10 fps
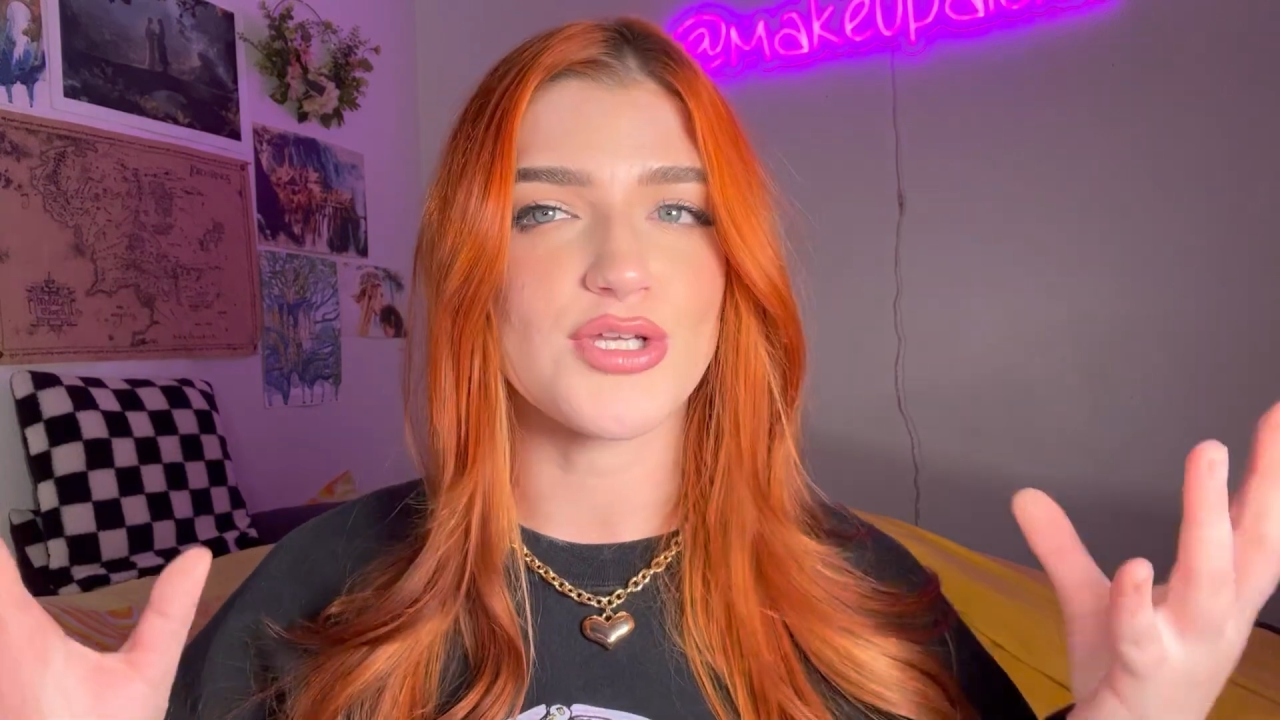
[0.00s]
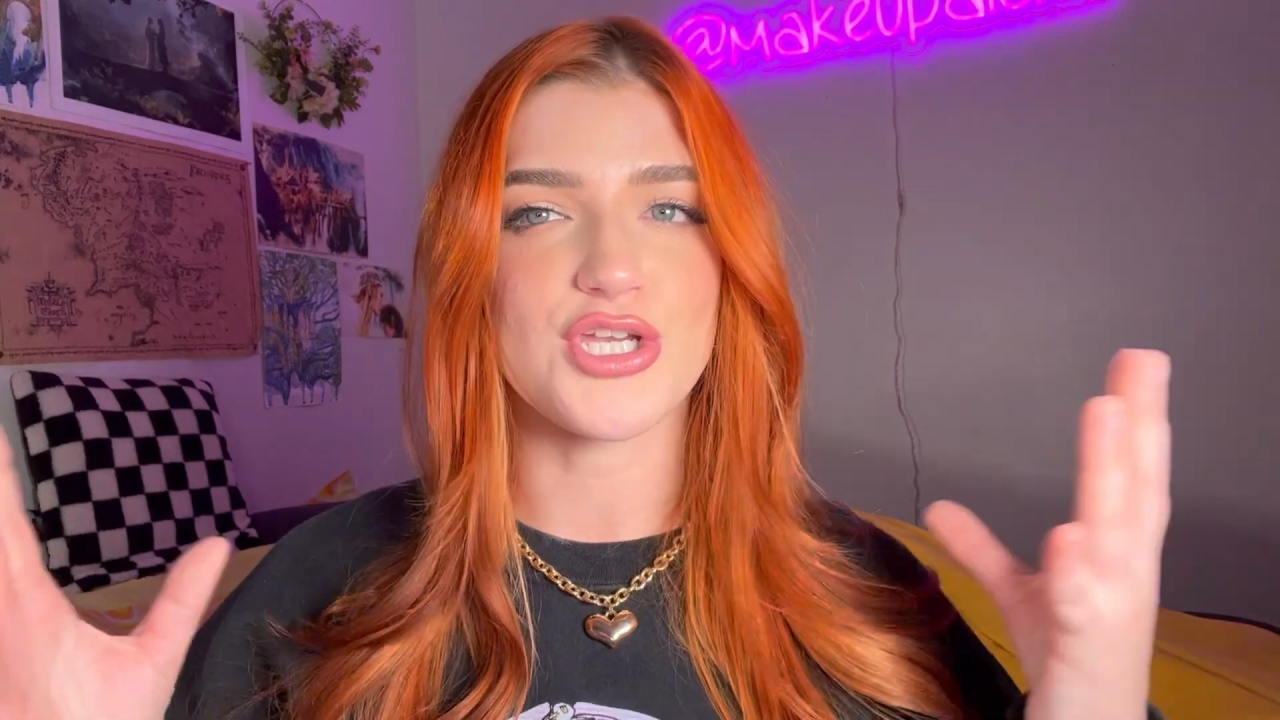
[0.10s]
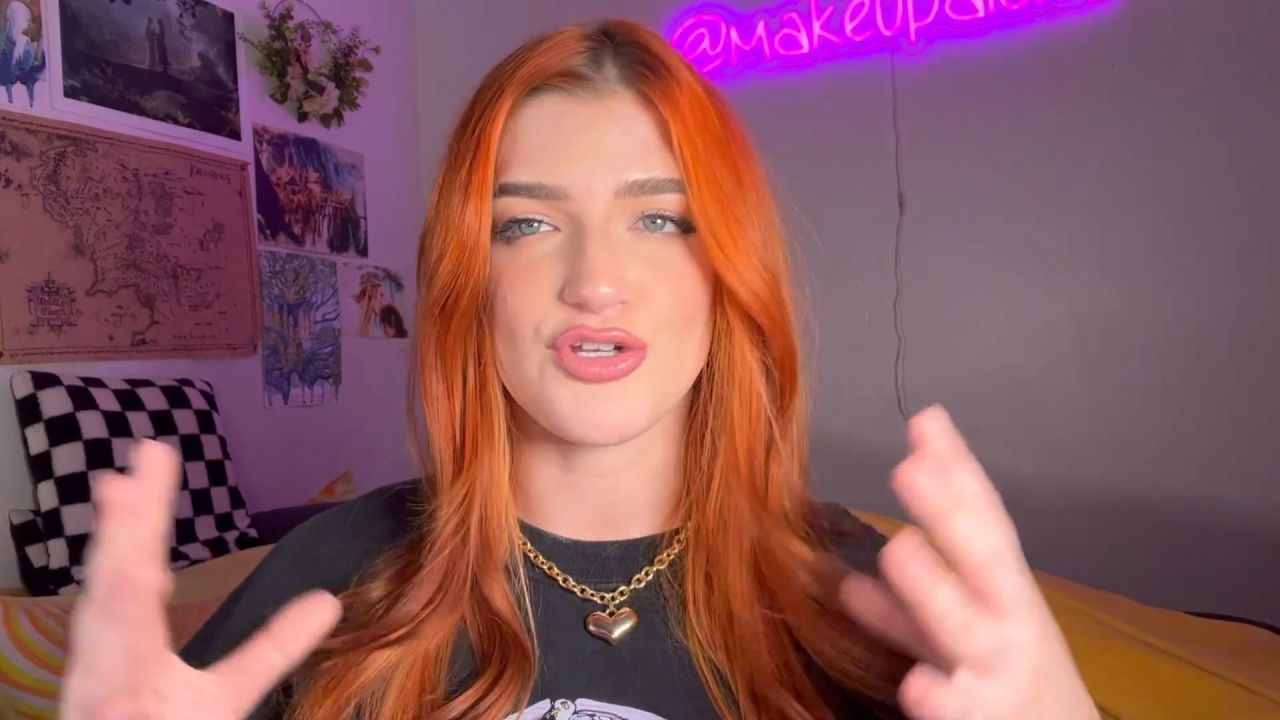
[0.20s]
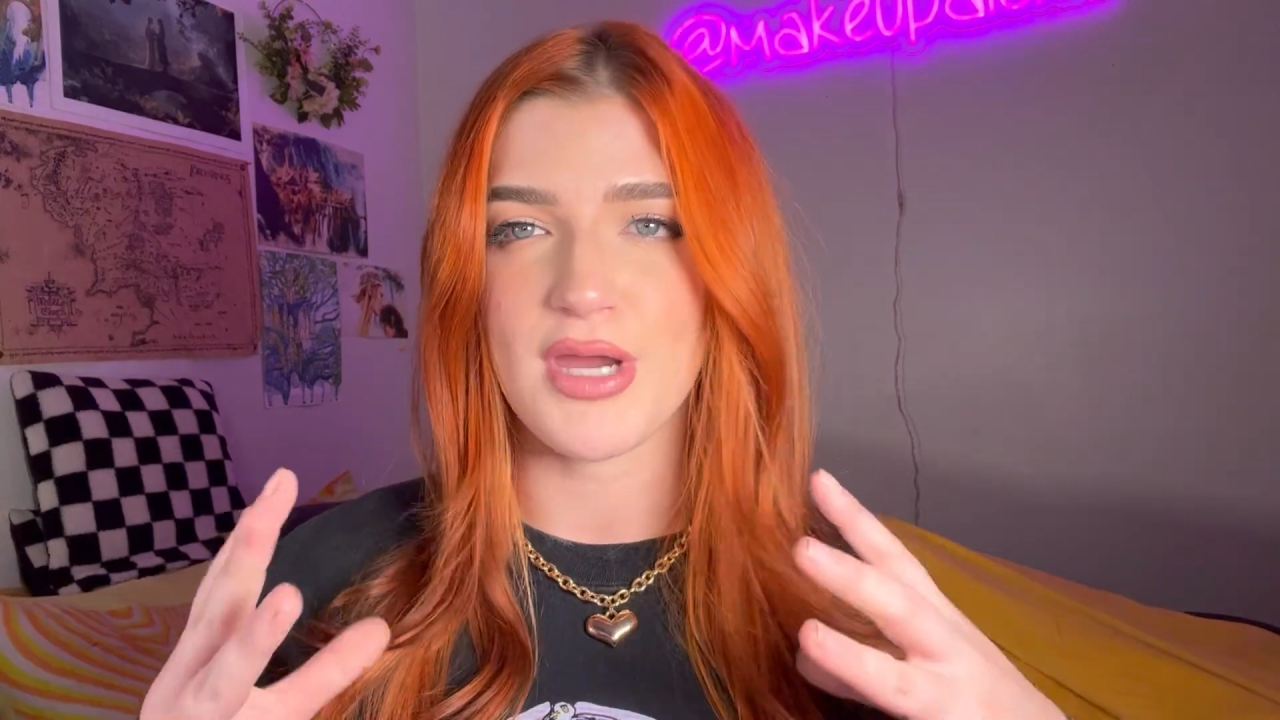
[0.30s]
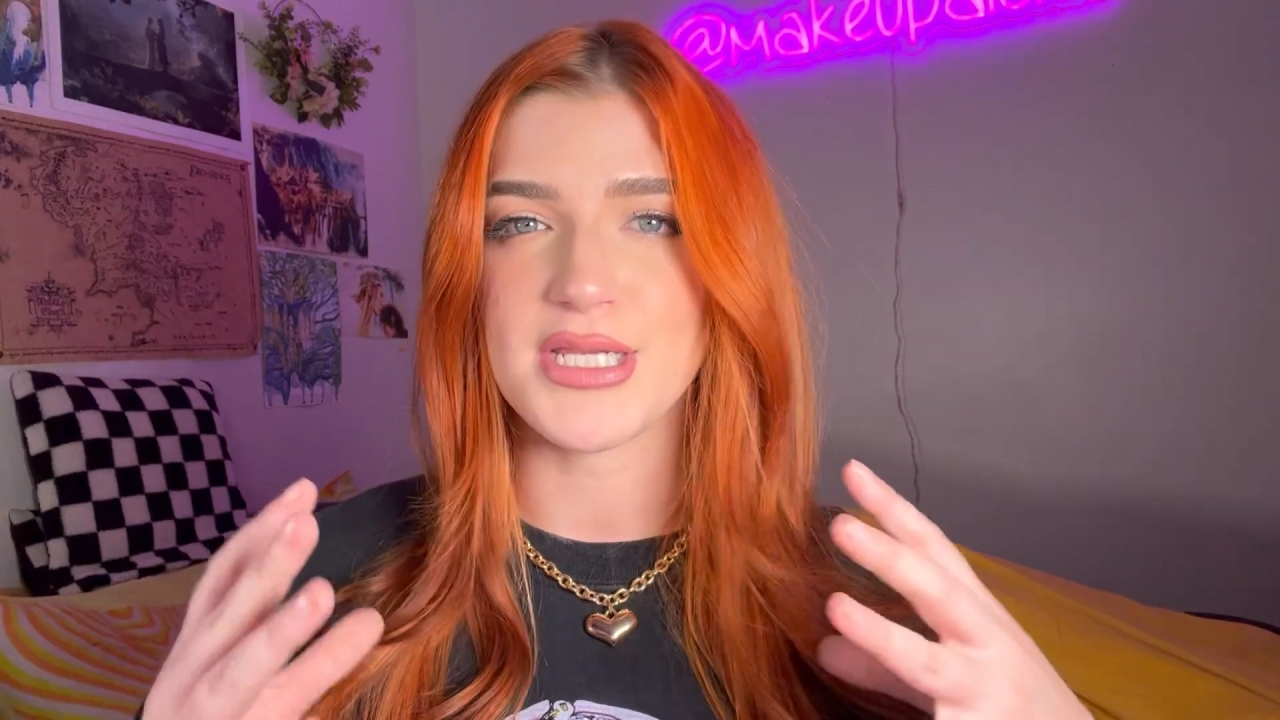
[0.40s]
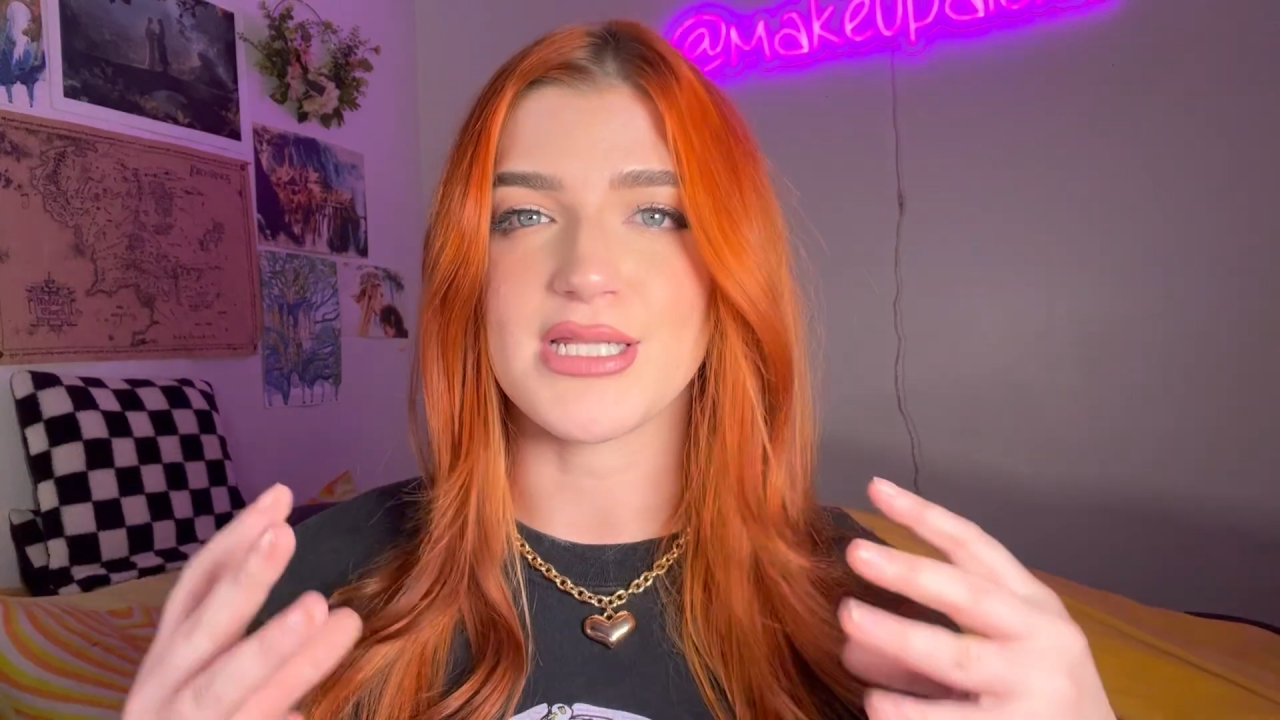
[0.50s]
curated